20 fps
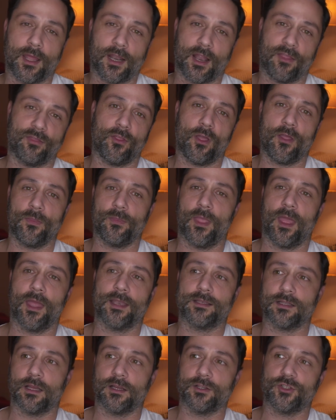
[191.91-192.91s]
And I thought
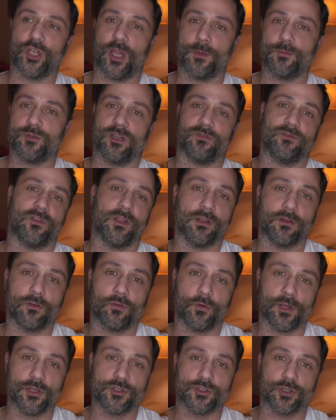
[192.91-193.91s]
that a shapeshifting
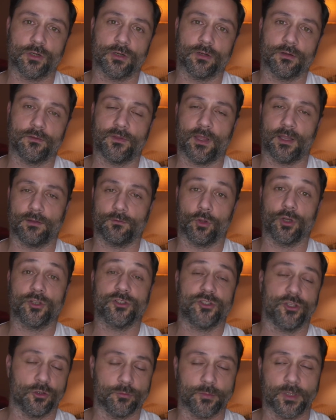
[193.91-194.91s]
creature that
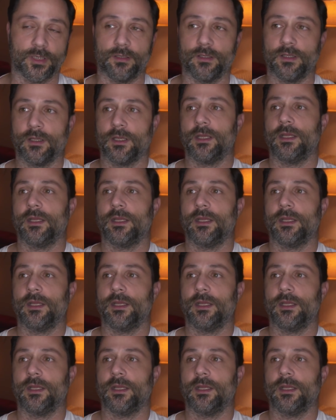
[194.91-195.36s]
looks human